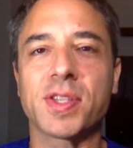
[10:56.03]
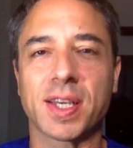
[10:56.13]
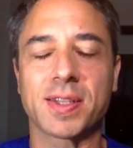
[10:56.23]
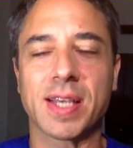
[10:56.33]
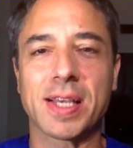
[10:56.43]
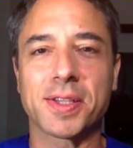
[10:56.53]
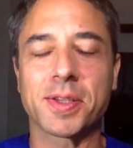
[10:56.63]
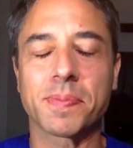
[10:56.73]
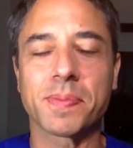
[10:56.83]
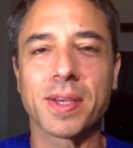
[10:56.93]

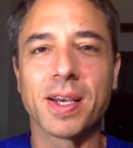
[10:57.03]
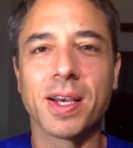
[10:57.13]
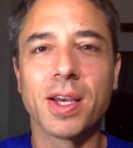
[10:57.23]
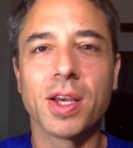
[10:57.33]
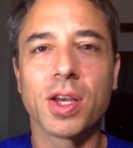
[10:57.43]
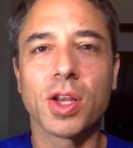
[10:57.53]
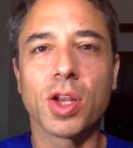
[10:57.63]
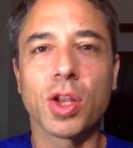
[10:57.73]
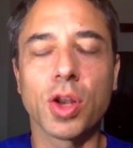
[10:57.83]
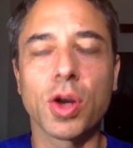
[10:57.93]
success.
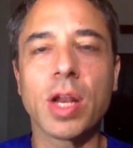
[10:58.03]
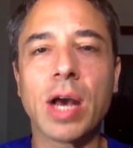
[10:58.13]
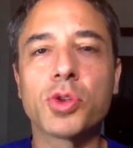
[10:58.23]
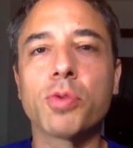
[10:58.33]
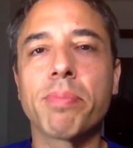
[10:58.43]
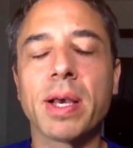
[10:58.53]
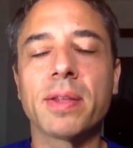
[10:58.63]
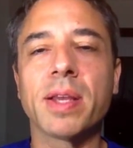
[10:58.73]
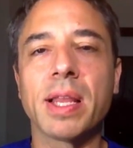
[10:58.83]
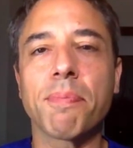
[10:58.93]
Learn how to
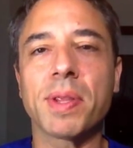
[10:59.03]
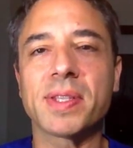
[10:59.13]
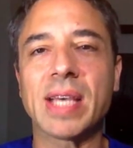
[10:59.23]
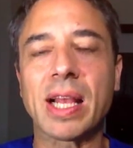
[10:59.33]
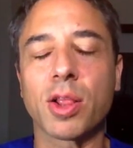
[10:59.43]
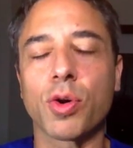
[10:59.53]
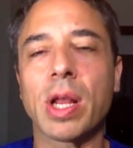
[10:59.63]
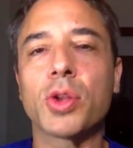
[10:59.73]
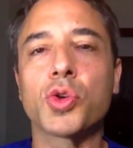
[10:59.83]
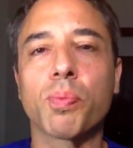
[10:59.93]
build an implant site, learn
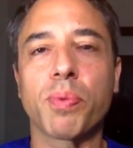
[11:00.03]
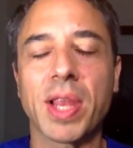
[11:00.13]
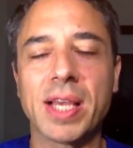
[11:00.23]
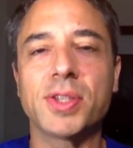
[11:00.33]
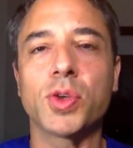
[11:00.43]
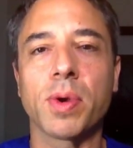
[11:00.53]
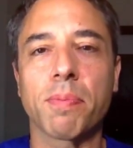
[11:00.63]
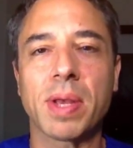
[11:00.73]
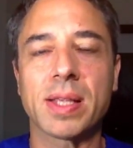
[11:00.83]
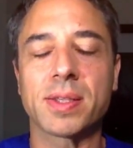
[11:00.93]
how to place your
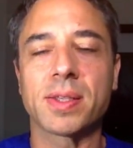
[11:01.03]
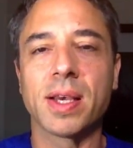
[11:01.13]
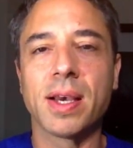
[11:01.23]
implants,